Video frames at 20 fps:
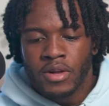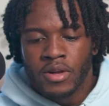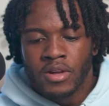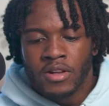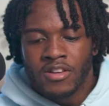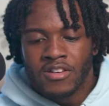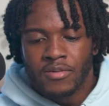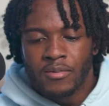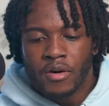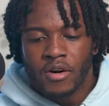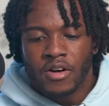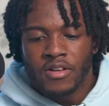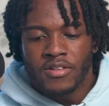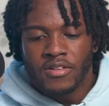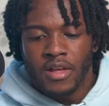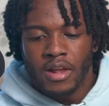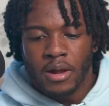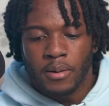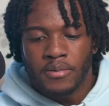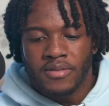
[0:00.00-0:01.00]
Jamal said,
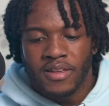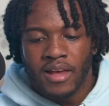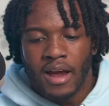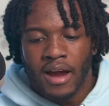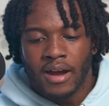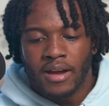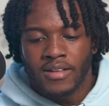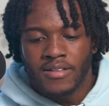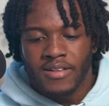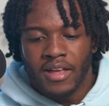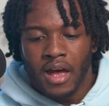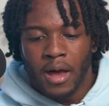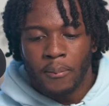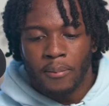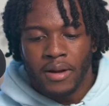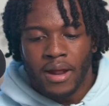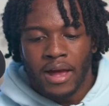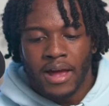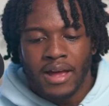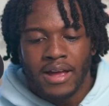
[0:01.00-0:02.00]
I'm tired as hell, but
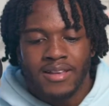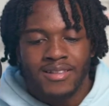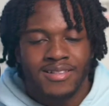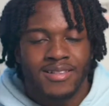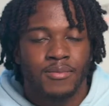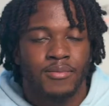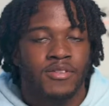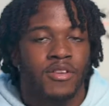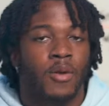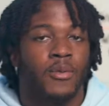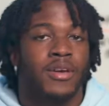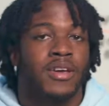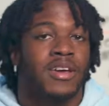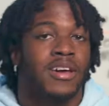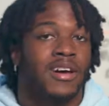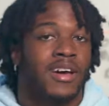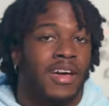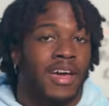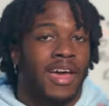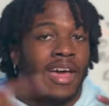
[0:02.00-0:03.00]
I aced him, so we
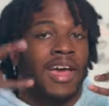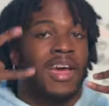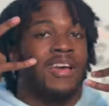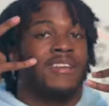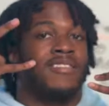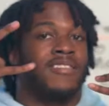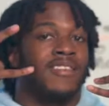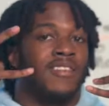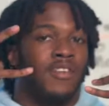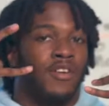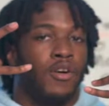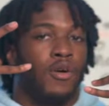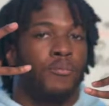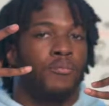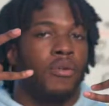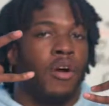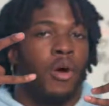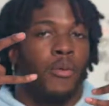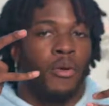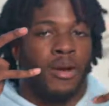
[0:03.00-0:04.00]
good. Hey, salute,
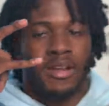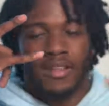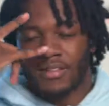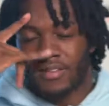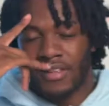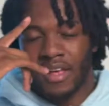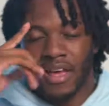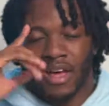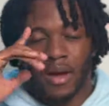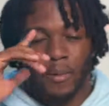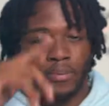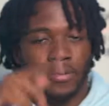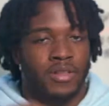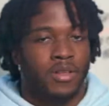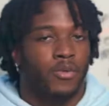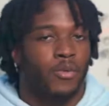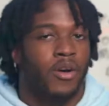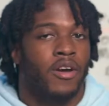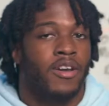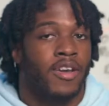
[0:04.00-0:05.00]
bro. Way to stay up, put the
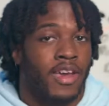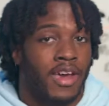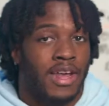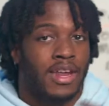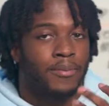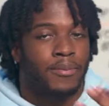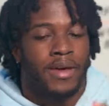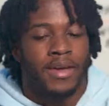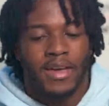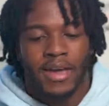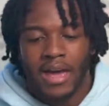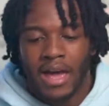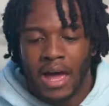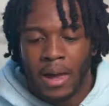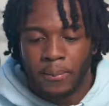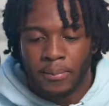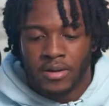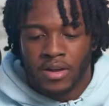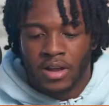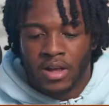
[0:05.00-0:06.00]
work in, and make it
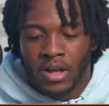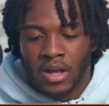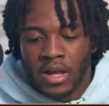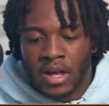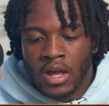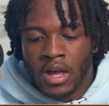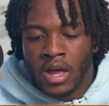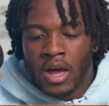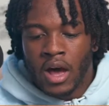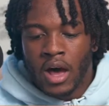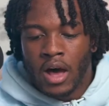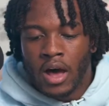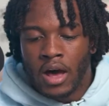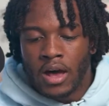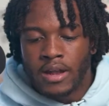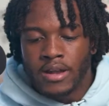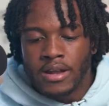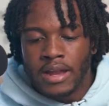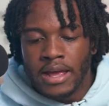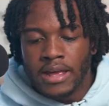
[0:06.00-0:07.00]
happen.
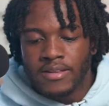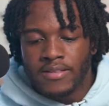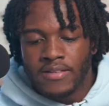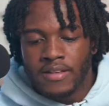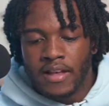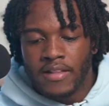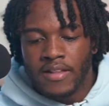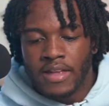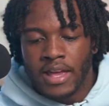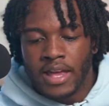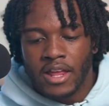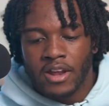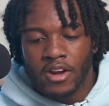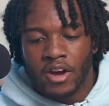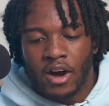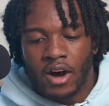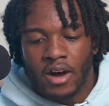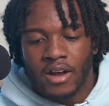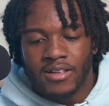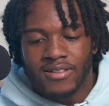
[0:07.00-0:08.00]
Nate said, the Heat are
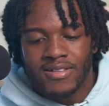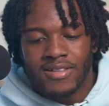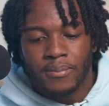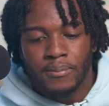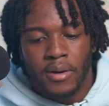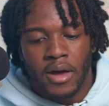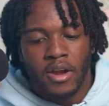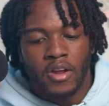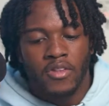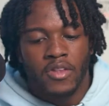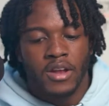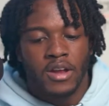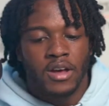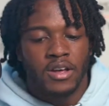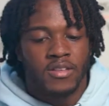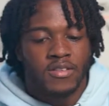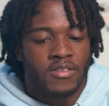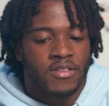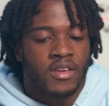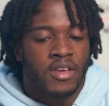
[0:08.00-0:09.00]
honestly better than
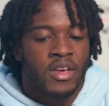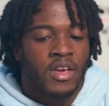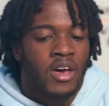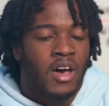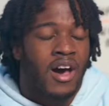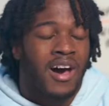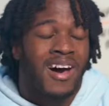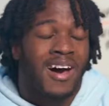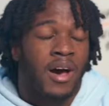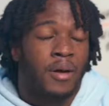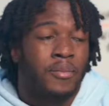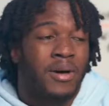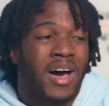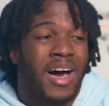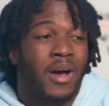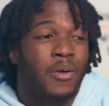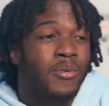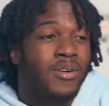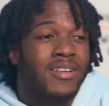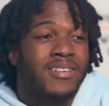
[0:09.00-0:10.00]
us. I
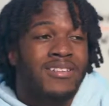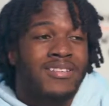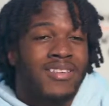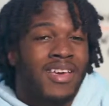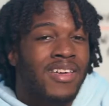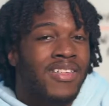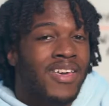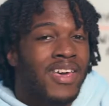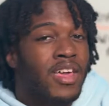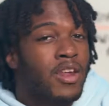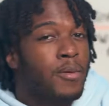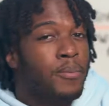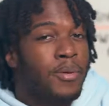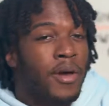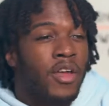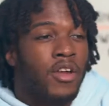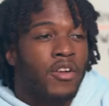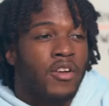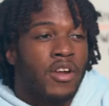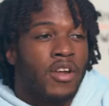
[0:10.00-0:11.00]
wouldn't say the Heat are
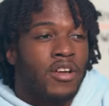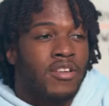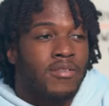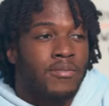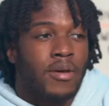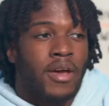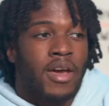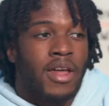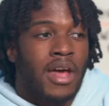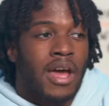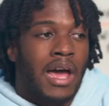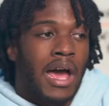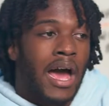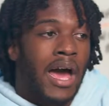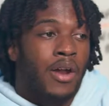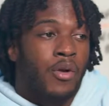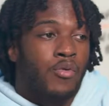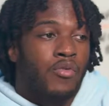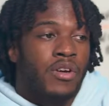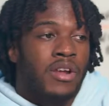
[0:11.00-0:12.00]
better than us, man. I
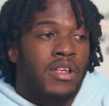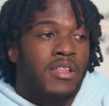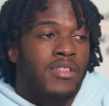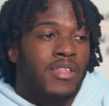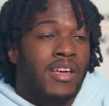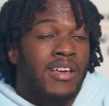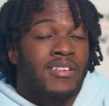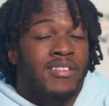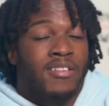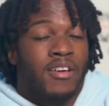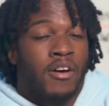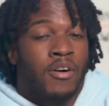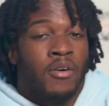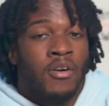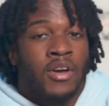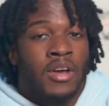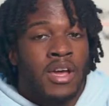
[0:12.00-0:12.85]
don't really think so.